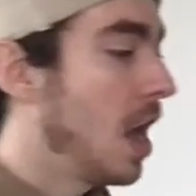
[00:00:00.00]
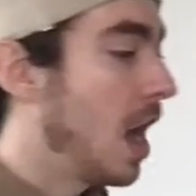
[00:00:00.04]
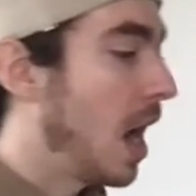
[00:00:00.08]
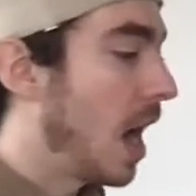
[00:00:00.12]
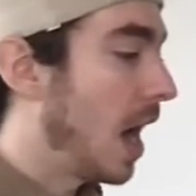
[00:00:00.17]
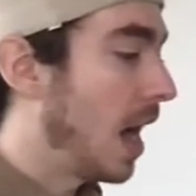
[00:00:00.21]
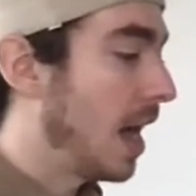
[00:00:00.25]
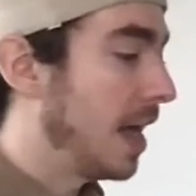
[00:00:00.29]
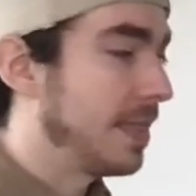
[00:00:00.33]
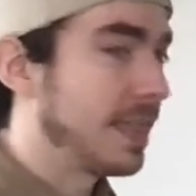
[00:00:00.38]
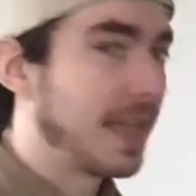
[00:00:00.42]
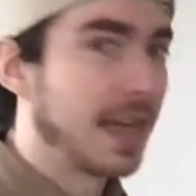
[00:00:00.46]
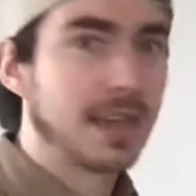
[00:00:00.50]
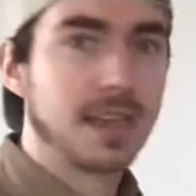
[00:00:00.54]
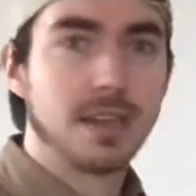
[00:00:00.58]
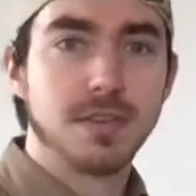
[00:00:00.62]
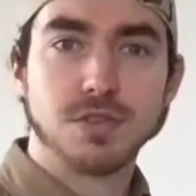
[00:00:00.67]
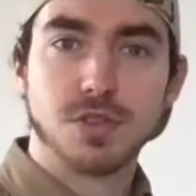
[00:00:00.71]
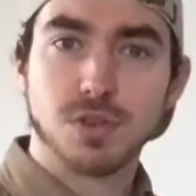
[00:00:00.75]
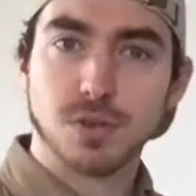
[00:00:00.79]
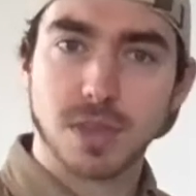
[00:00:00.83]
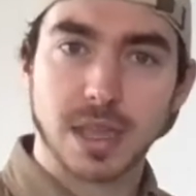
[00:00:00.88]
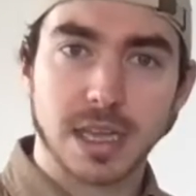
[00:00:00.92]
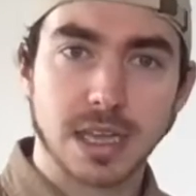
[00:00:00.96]
and that
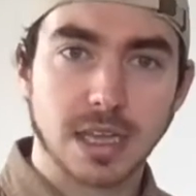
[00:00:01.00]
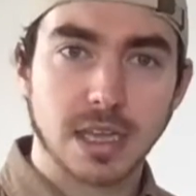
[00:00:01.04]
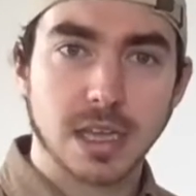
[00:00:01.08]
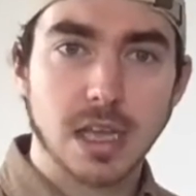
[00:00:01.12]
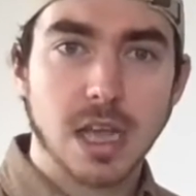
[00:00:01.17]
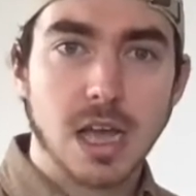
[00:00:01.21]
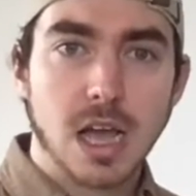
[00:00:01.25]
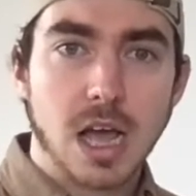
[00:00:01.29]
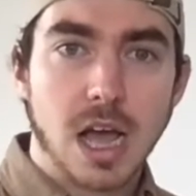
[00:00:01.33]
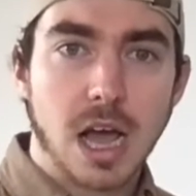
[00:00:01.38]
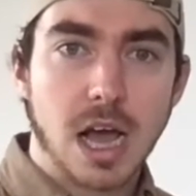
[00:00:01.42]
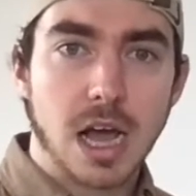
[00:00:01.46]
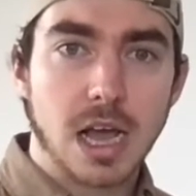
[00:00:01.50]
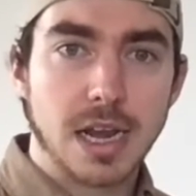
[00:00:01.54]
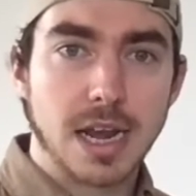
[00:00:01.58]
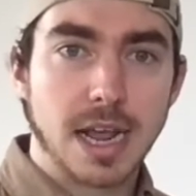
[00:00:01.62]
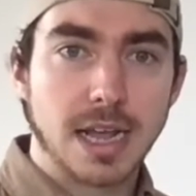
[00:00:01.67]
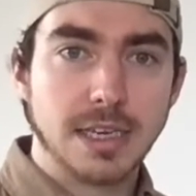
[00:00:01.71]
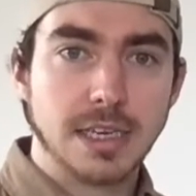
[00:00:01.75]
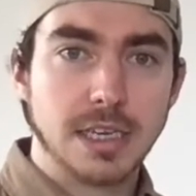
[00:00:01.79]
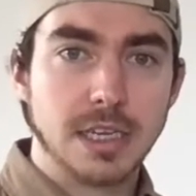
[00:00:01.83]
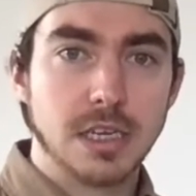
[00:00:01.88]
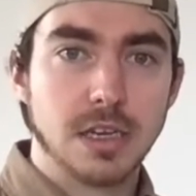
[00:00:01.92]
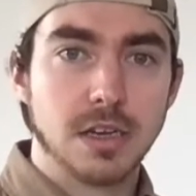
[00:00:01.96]
gives you an
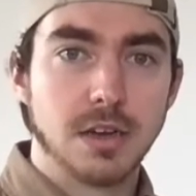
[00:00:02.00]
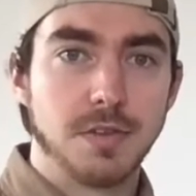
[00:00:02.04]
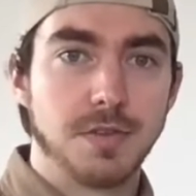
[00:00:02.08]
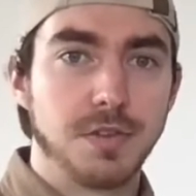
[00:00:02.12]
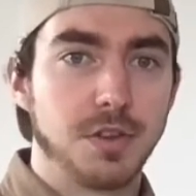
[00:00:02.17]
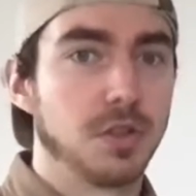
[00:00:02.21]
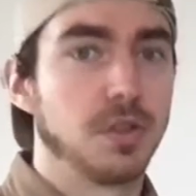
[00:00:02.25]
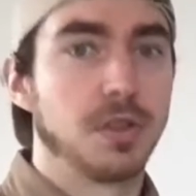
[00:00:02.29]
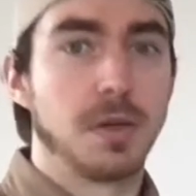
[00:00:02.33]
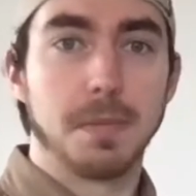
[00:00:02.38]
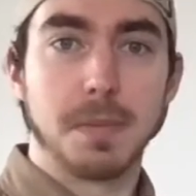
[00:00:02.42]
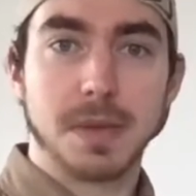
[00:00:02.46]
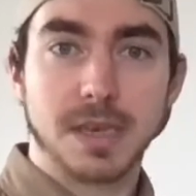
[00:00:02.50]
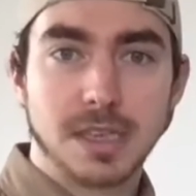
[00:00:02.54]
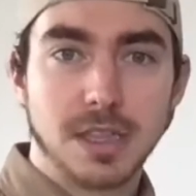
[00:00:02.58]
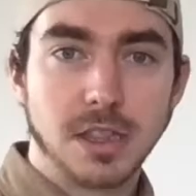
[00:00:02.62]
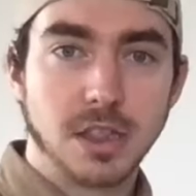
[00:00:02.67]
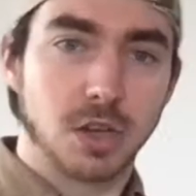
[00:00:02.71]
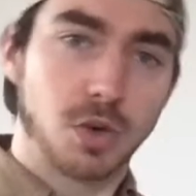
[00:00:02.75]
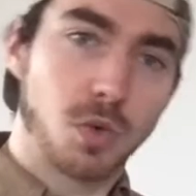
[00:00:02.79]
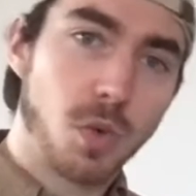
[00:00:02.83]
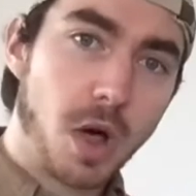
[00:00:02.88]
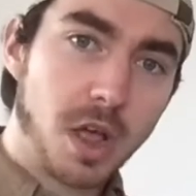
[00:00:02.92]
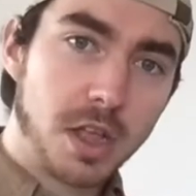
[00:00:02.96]
idea of
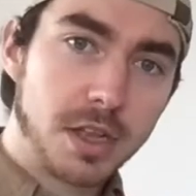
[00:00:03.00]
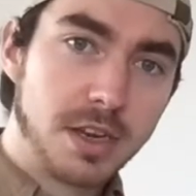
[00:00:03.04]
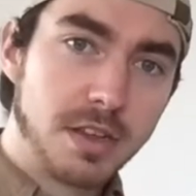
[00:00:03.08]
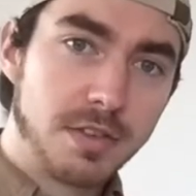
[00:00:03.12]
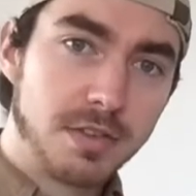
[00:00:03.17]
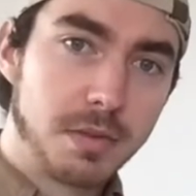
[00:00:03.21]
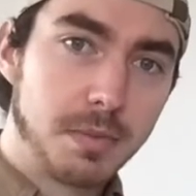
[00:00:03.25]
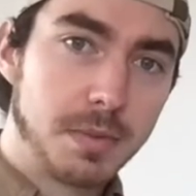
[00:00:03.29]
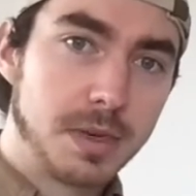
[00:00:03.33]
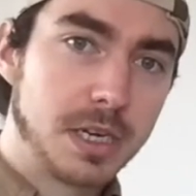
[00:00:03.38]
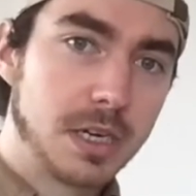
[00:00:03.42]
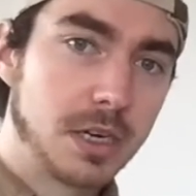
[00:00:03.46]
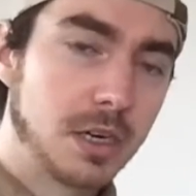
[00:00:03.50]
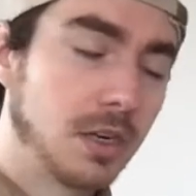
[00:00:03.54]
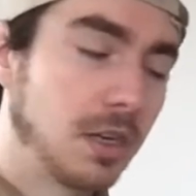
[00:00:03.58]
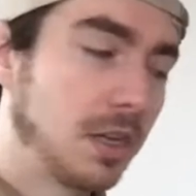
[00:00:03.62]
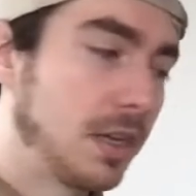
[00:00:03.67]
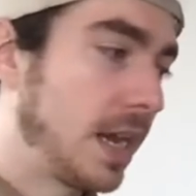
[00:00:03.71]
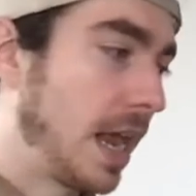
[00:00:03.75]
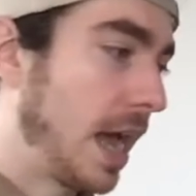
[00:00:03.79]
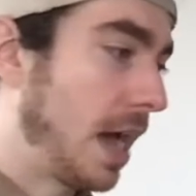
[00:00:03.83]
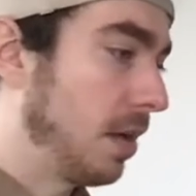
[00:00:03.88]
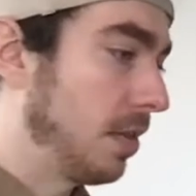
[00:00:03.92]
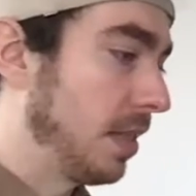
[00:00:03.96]
the quality of the material
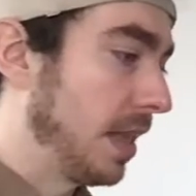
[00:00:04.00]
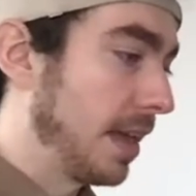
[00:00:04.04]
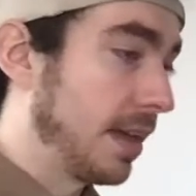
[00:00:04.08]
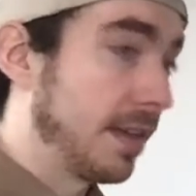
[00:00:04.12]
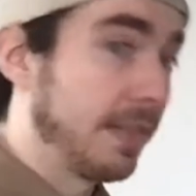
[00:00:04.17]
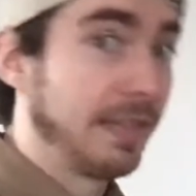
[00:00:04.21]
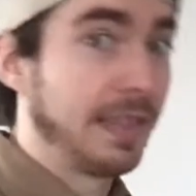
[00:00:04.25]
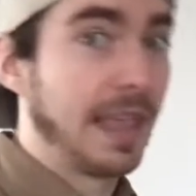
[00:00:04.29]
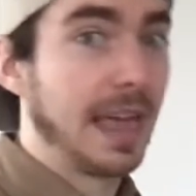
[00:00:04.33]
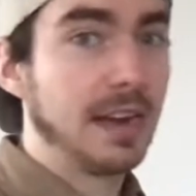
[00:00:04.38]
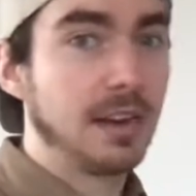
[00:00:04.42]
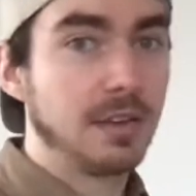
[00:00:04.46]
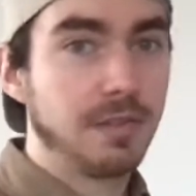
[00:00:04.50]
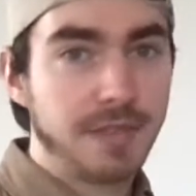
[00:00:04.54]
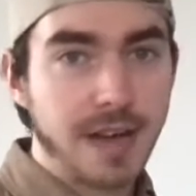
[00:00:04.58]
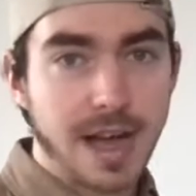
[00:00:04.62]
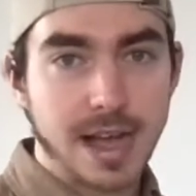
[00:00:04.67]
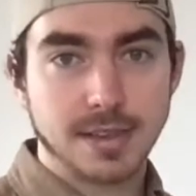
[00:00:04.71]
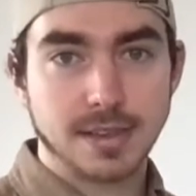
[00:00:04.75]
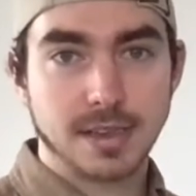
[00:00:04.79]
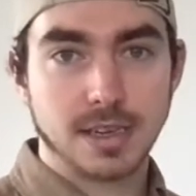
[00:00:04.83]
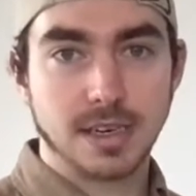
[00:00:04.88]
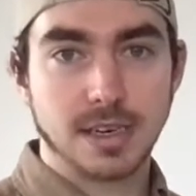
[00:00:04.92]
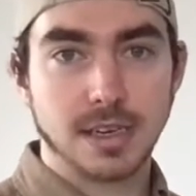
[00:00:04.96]
and how light
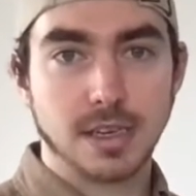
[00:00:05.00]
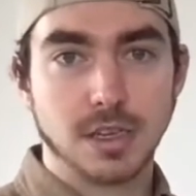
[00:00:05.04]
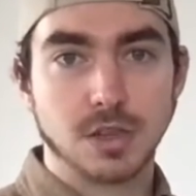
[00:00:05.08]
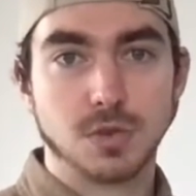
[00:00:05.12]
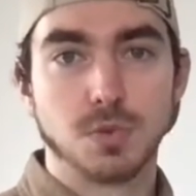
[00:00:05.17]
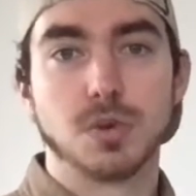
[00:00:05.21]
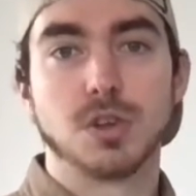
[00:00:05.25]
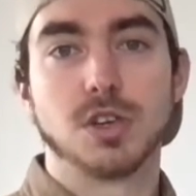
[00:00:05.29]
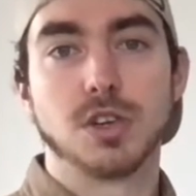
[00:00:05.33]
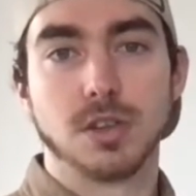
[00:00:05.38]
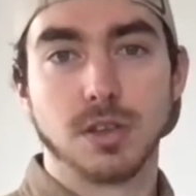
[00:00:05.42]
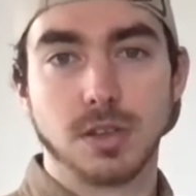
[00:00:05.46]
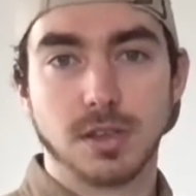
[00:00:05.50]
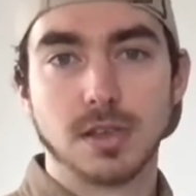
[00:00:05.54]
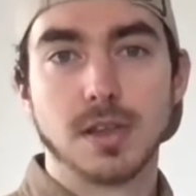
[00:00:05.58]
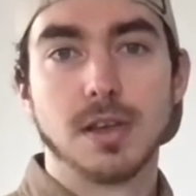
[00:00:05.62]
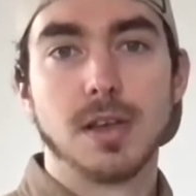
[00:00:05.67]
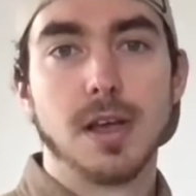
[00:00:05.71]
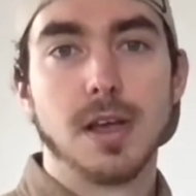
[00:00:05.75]
fast it is, which is